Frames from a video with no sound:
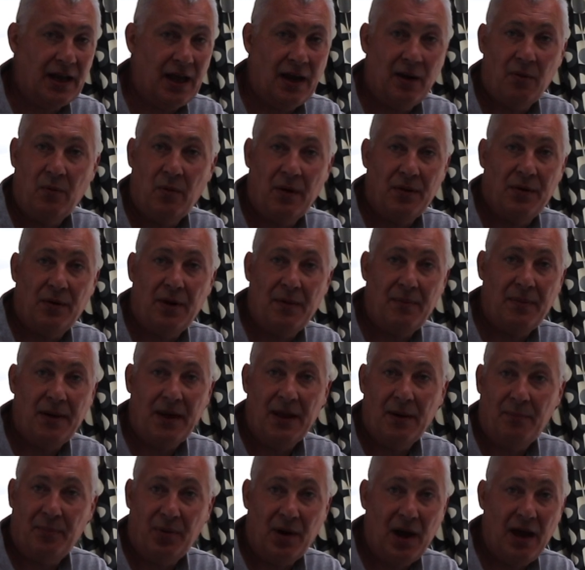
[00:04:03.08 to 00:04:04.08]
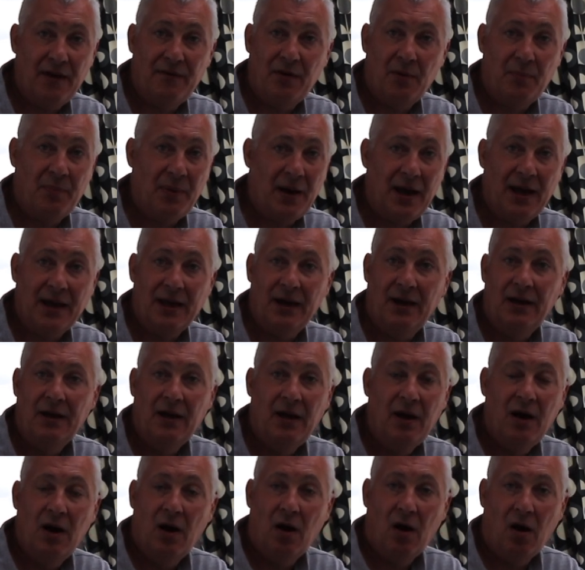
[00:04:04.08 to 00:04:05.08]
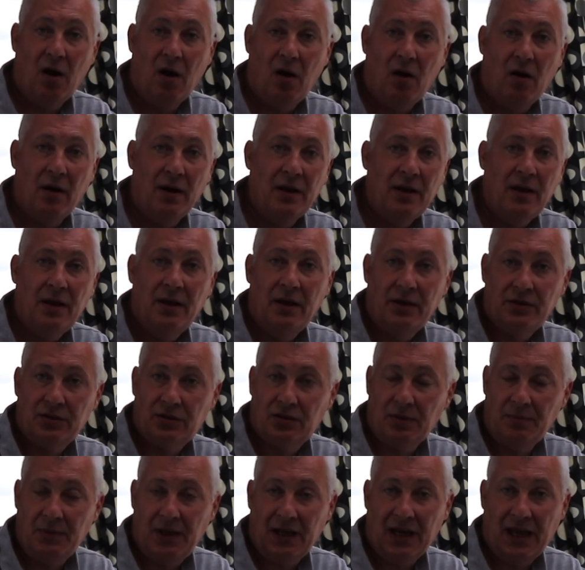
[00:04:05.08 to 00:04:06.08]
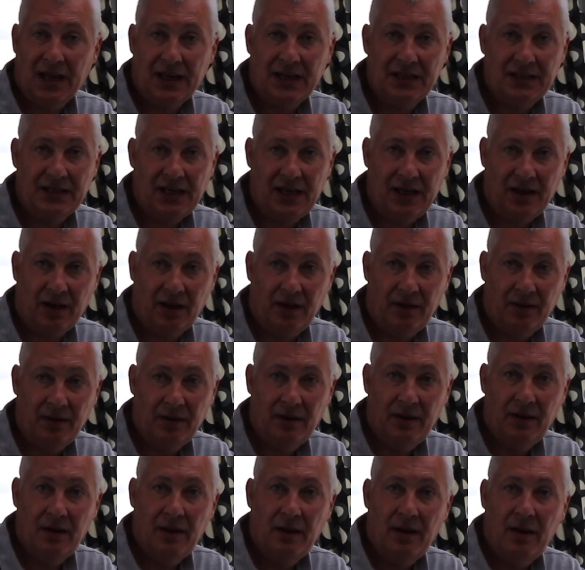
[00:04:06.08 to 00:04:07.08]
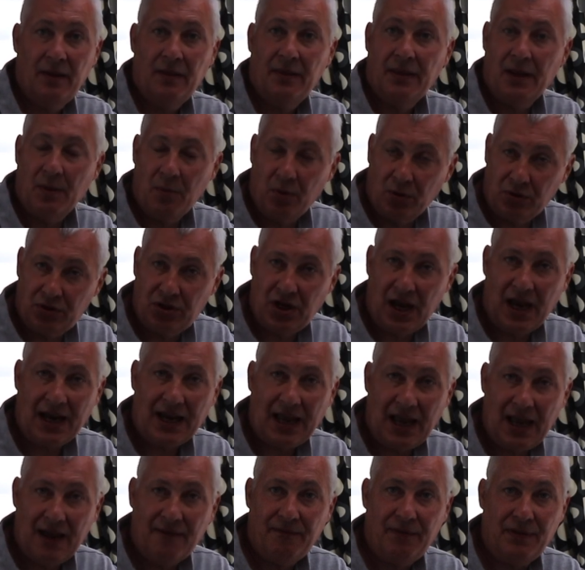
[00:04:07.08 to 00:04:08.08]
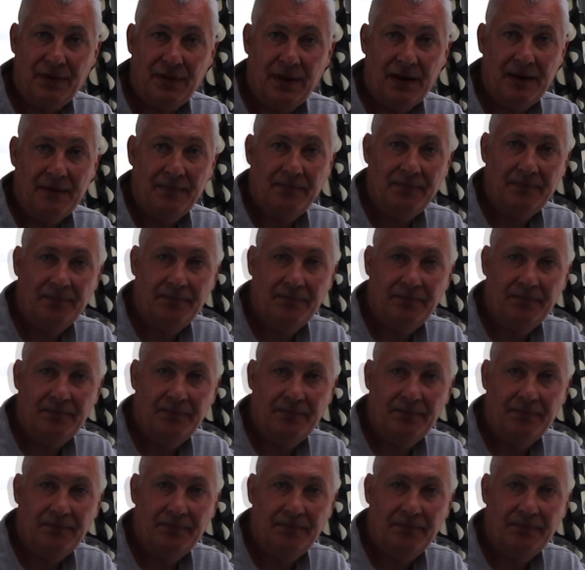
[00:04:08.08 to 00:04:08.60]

it, whether it be a private buyer or somebody like a dealer. They will check everything.